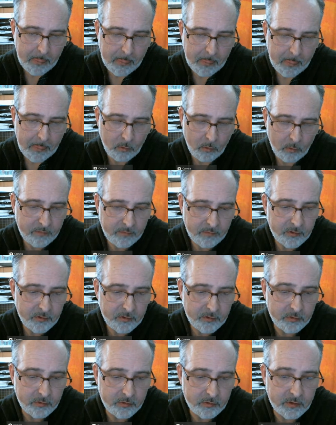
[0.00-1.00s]
whenever I
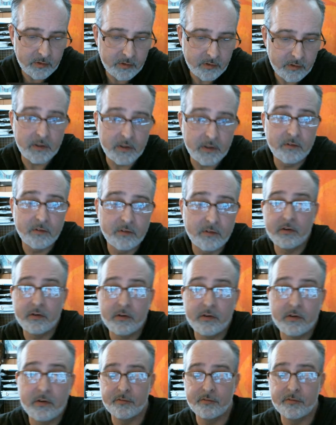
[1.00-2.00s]
shoot these videos, I
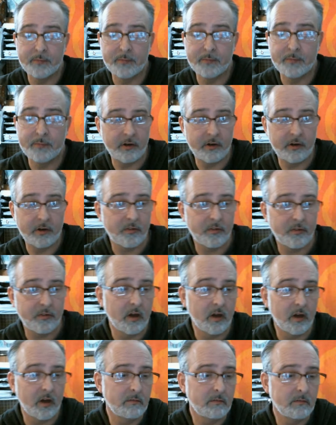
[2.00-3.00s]
always lose my train of
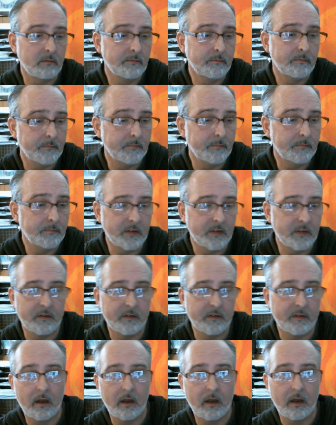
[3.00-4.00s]
thought because I,
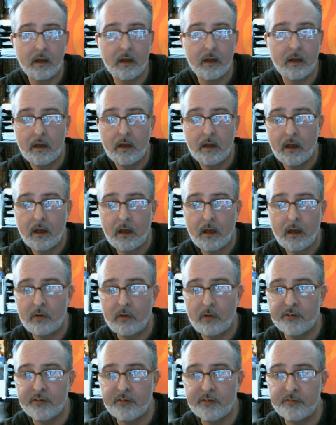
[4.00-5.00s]
I, I
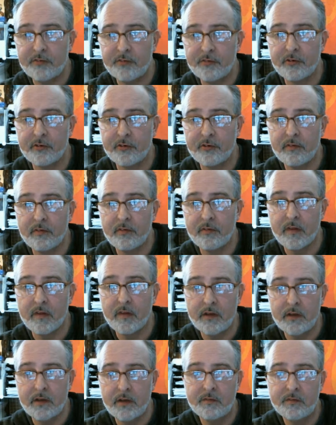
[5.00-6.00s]
want to say certain
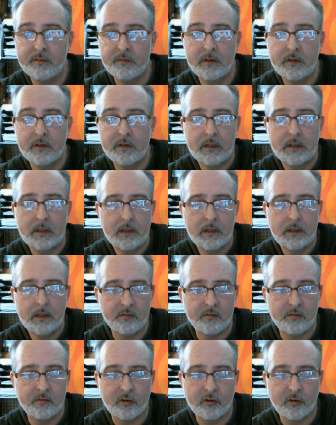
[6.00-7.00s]
things
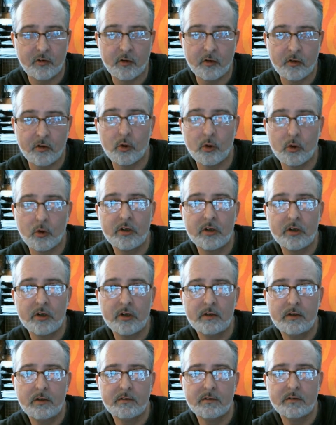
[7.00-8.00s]
in certain order
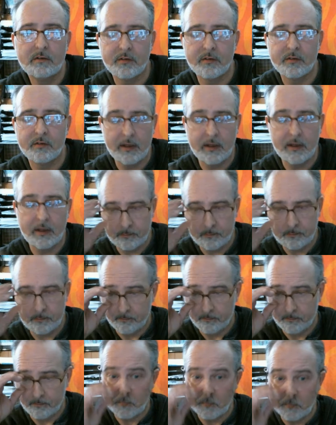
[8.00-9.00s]
so that
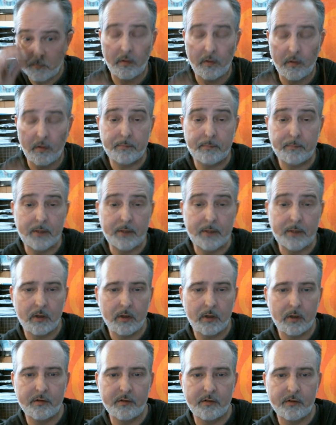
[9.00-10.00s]
so that people
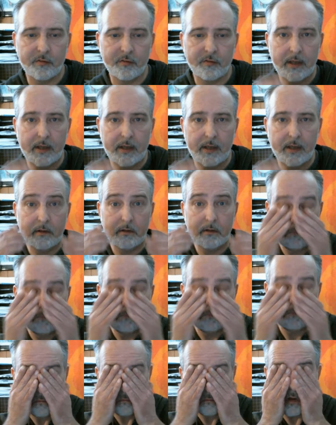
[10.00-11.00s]
understand
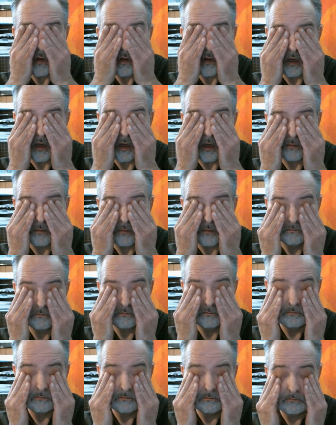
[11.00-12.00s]
um,
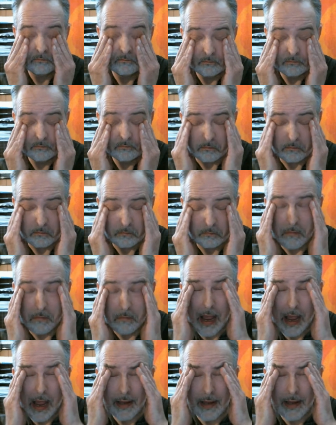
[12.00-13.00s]

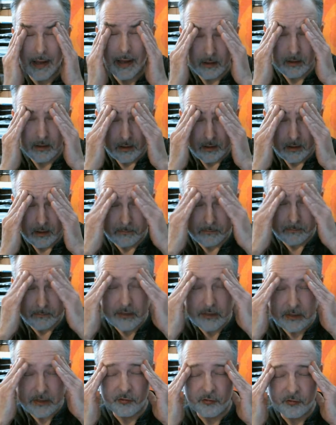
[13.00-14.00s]
my
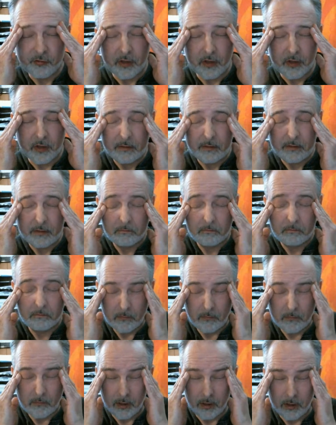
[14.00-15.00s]
mental state,
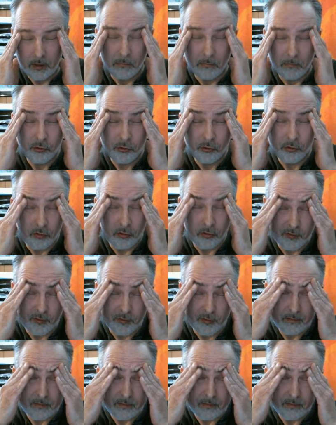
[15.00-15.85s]
and emotional state